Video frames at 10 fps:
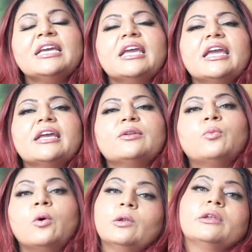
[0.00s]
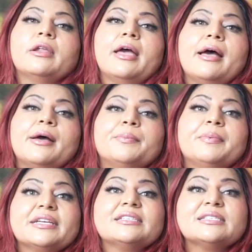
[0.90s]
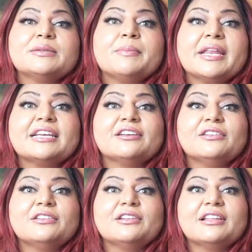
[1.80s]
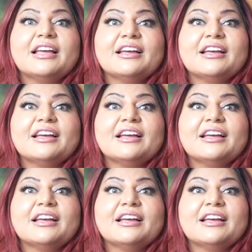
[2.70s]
it won Best Medical